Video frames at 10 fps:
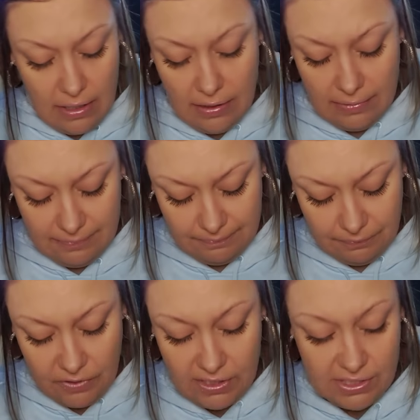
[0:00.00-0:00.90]
Um,
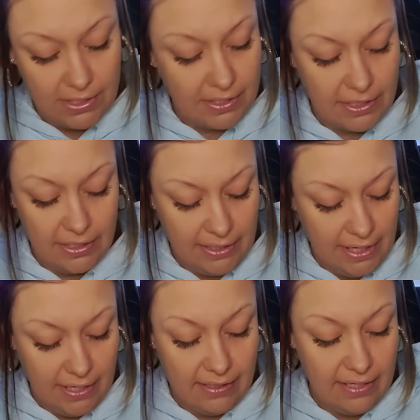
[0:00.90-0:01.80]
the star card,
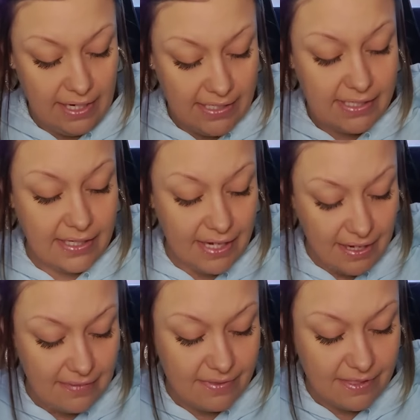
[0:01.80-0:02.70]
yeah, an ace of
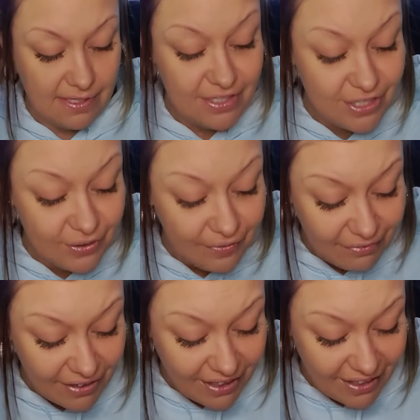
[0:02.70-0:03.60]
cups and two
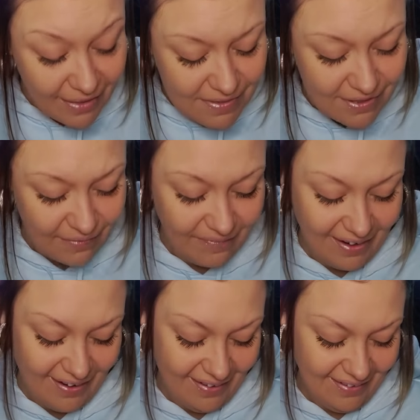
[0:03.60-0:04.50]
of fucking cups, no
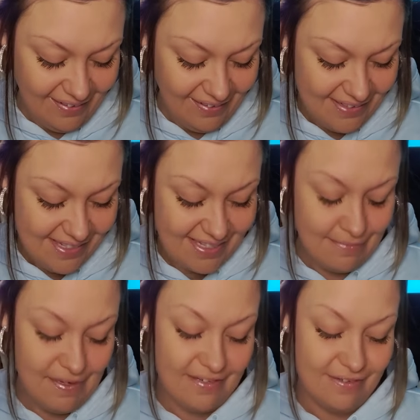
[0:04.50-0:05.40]
way.
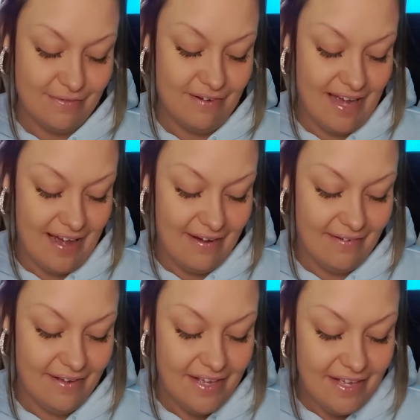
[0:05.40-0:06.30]
Six of Pentacles,
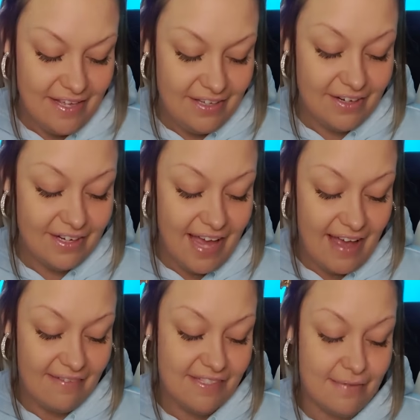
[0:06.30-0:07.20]
wow. You're gonna
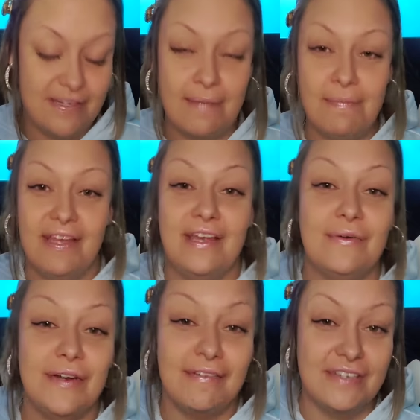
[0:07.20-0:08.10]
have some type of
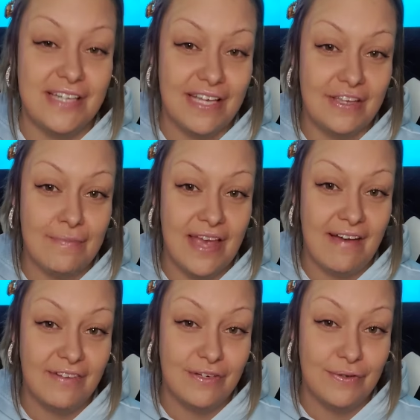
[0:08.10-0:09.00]
equal give and take. You may
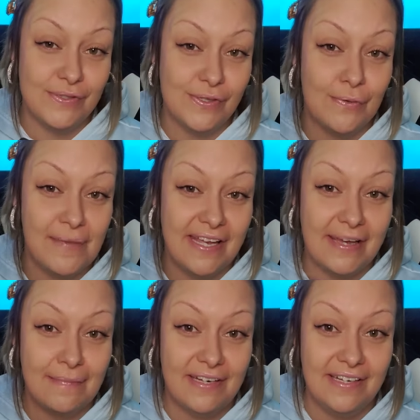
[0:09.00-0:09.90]
have a new soulmate
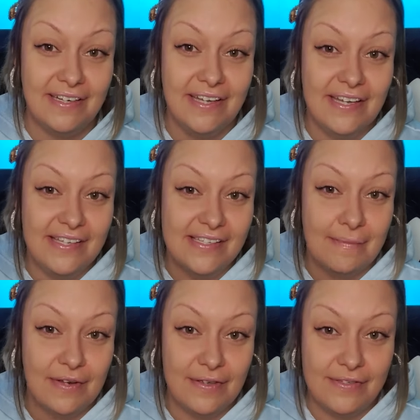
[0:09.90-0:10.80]
coming in,
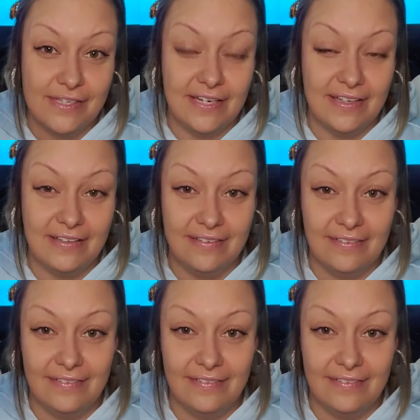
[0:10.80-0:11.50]
somebody who's gonna